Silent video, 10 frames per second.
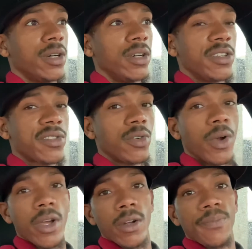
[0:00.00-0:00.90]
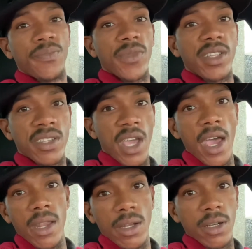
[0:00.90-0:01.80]
Instagram,
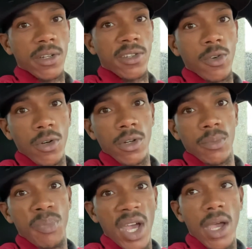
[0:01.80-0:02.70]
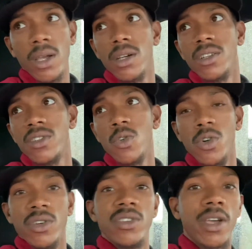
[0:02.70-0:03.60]

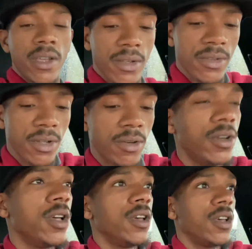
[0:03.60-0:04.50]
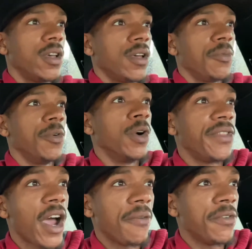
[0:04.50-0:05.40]
scat_pack_j. So, but
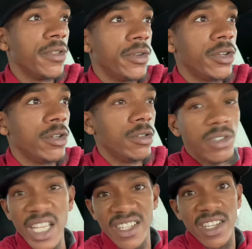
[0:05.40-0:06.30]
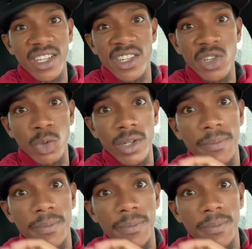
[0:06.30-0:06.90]
without further ado, let's get to it.